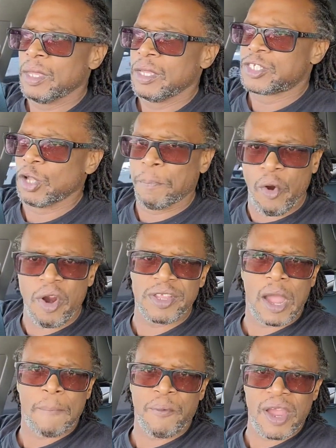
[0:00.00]
supporting
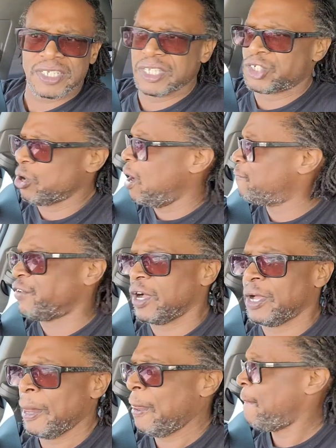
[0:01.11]
our President Trump
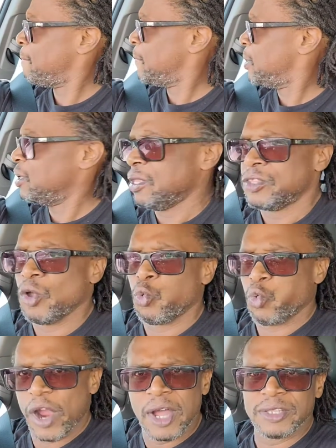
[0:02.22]
for the
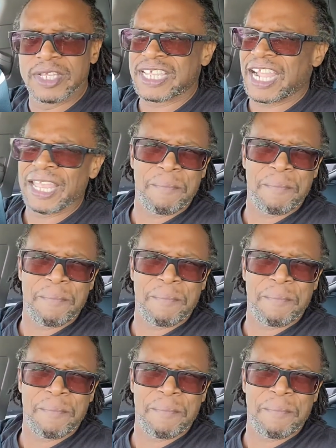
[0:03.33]
realness that he